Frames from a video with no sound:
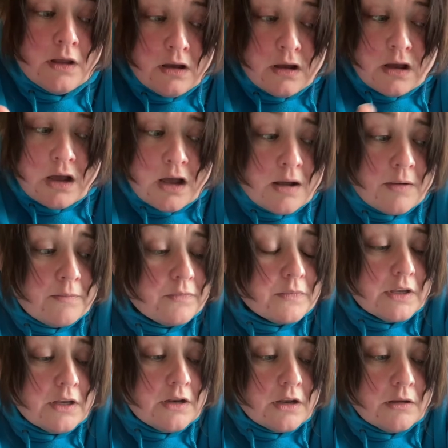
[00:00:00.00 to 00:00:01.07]

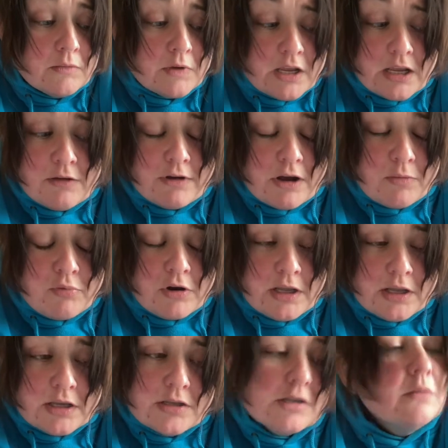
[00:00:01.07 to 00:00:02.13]
You know, he felt
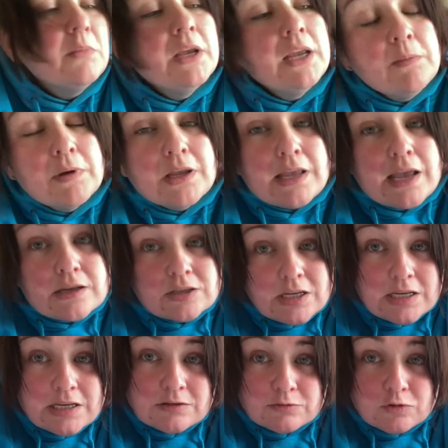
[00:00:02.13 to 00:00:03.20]
pretty good to me, but yes,
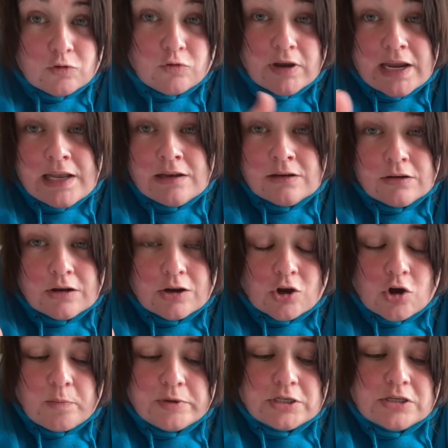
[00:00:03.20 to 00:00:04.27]
he's green at
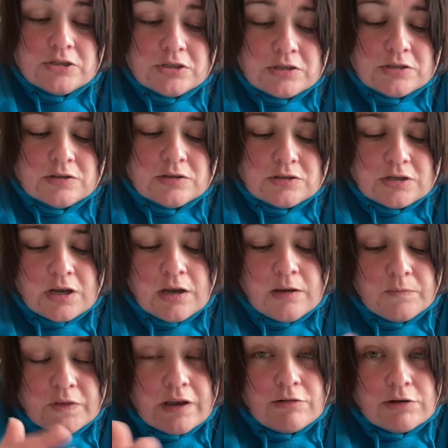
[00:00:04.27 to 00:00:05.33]
competitions, so
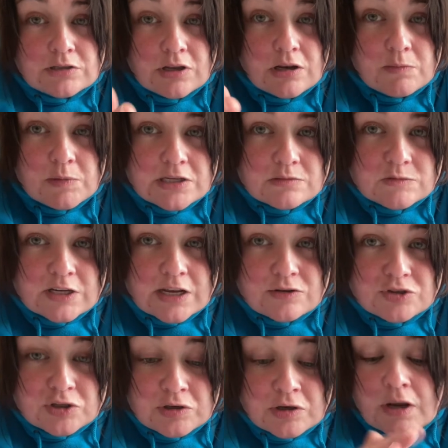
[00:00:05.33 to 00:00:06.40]
there is going to be some
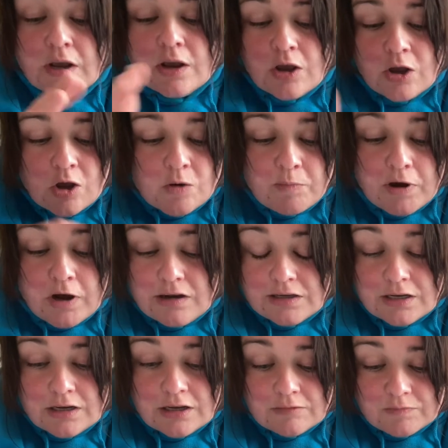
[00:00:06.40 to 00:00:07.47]
tension, but
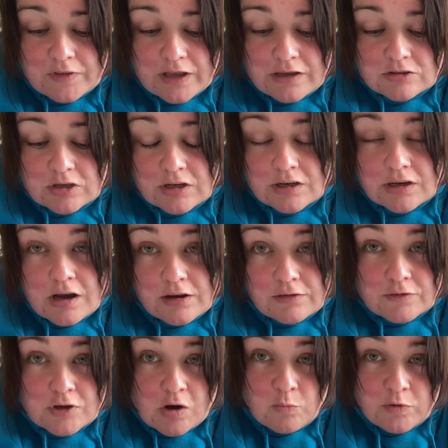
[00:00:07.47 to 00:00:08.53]
you know, that's going to kind
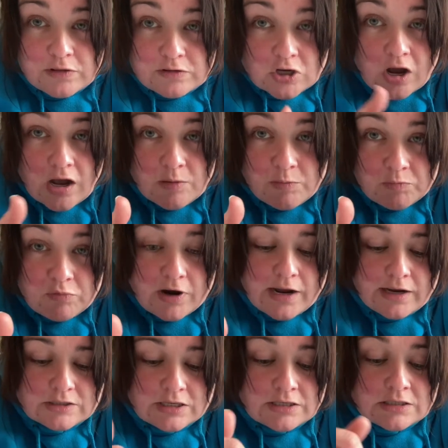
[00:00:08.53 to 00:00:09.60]
of come with time and
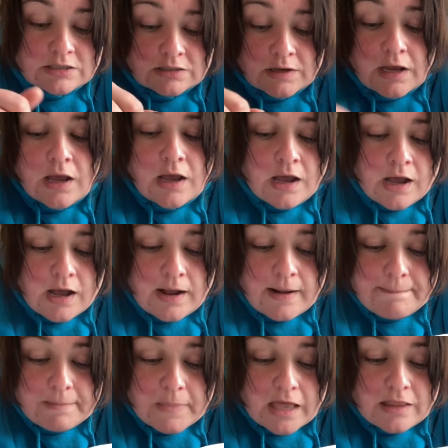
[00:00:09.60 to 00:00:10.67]
practice.
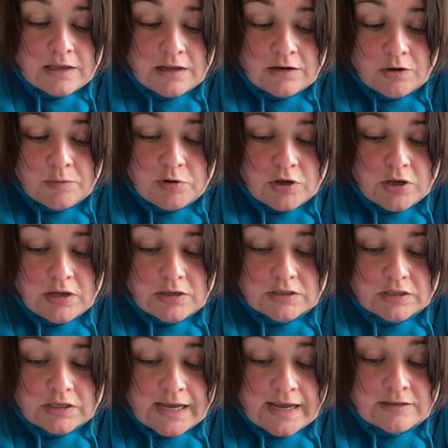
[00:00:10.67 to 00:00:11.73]
And then I put
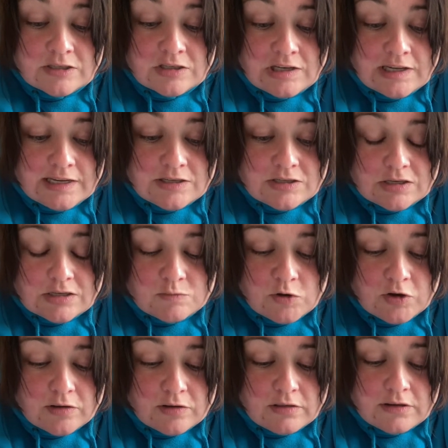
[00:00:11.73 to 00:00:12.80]
canter leads is
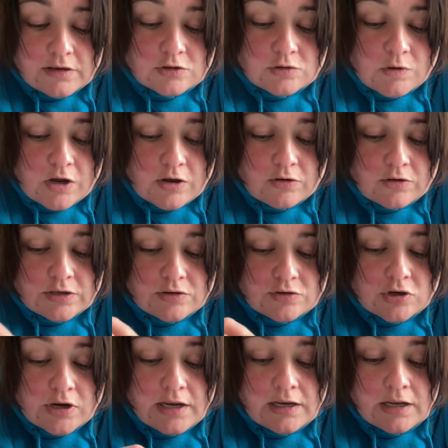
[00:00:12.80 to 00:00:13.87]
my other thing to work on in
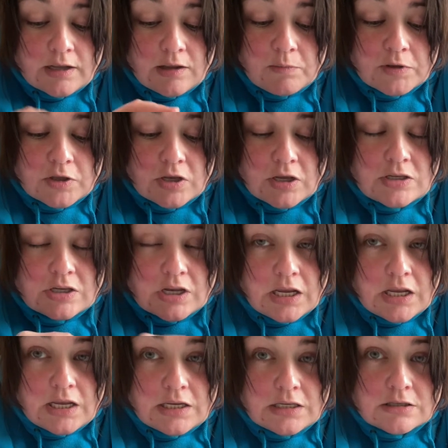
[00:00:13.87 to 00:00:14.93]
training, because
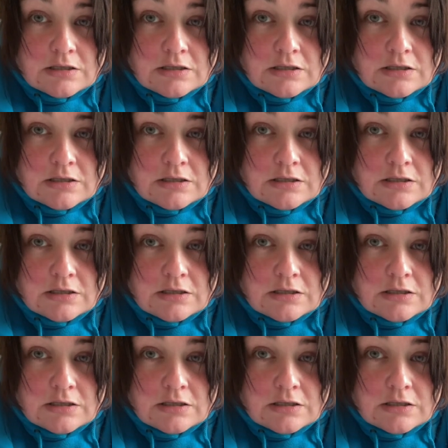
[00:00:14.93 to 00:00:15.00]
he's